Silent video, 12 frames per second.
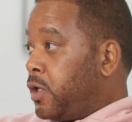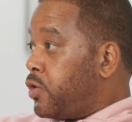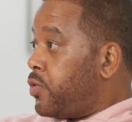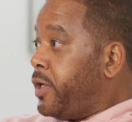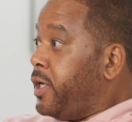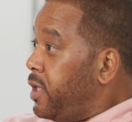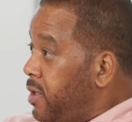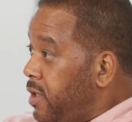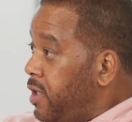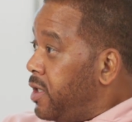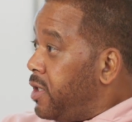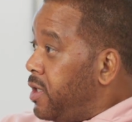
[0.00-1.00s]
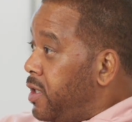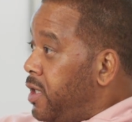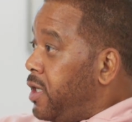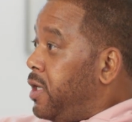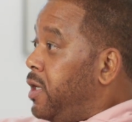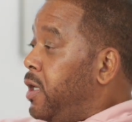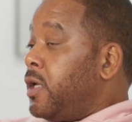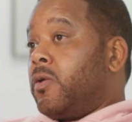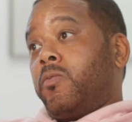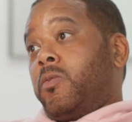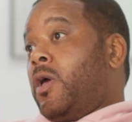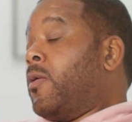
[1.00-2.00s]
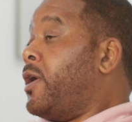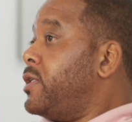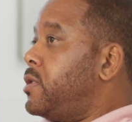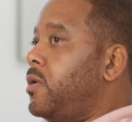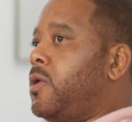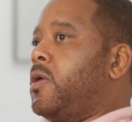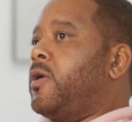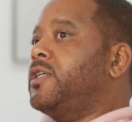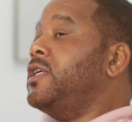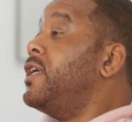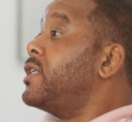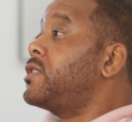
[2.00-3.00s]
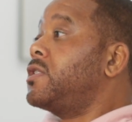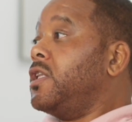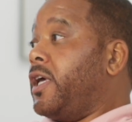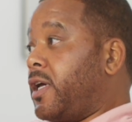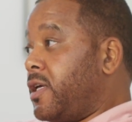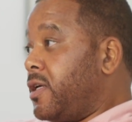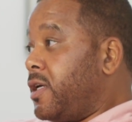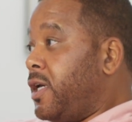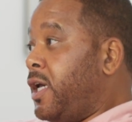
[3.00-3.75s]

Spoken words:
Greed, because it gets slick.